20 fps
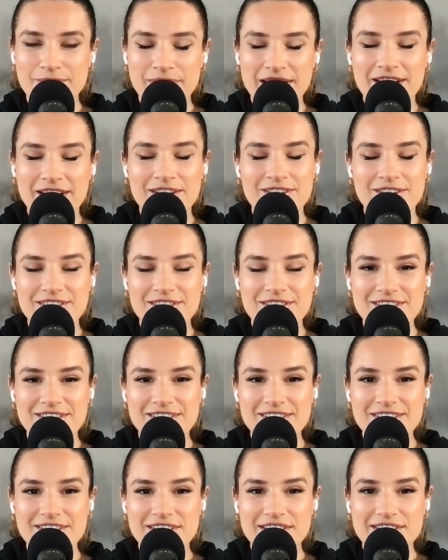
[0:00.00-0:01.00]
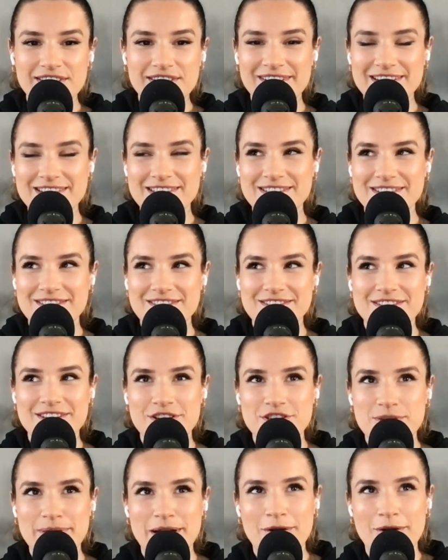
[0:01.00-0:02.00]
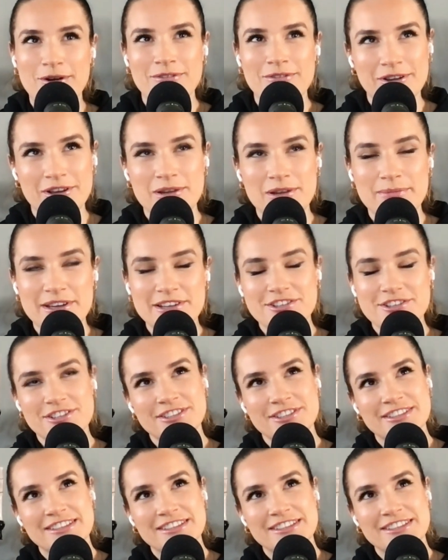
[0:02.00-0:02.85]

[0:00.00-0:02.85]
Wow. That's such a powerful image.